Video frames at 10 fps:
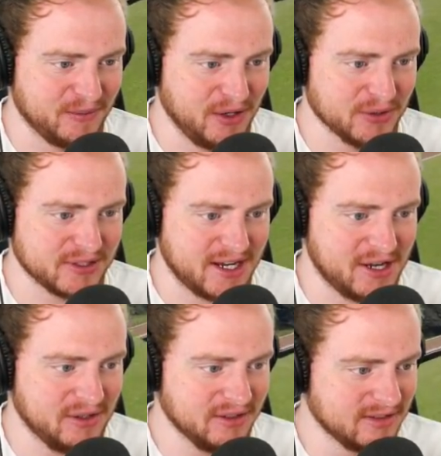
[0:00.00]
miles an
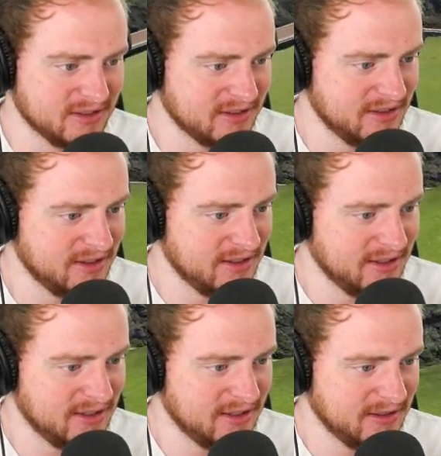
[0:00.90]
hour.
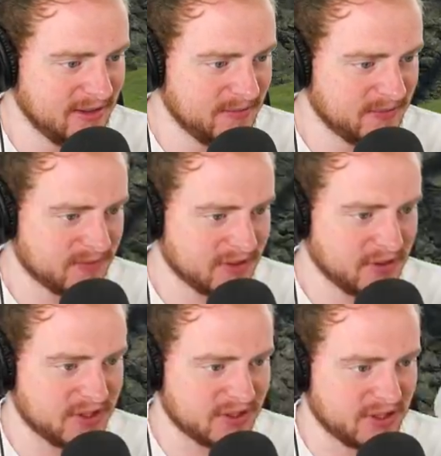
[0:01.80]

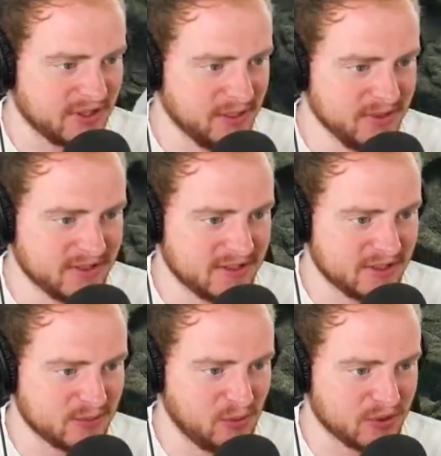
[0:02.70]
Which is good. Let me
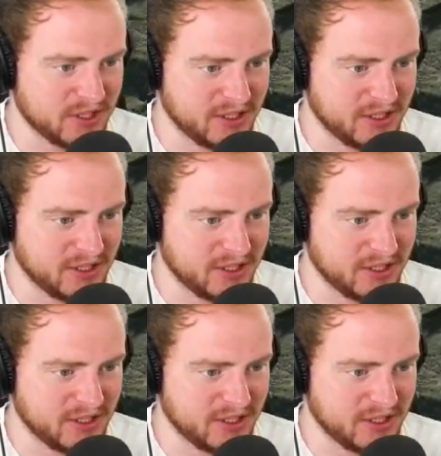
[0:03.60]
just watch it